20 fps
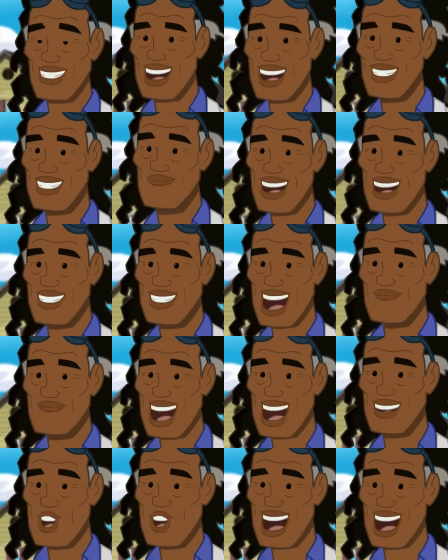it picked up
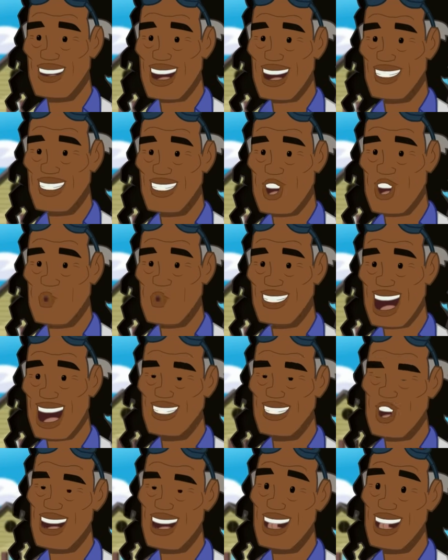my waking thoughts
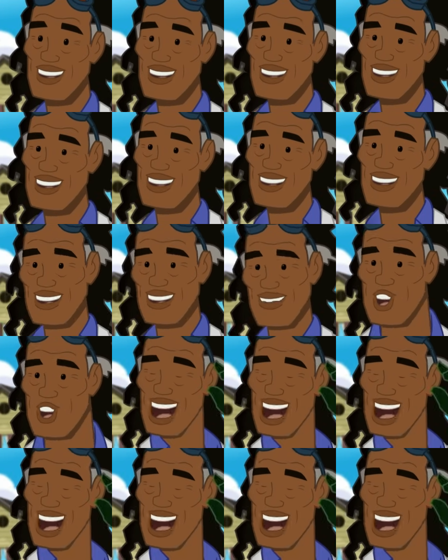as well. For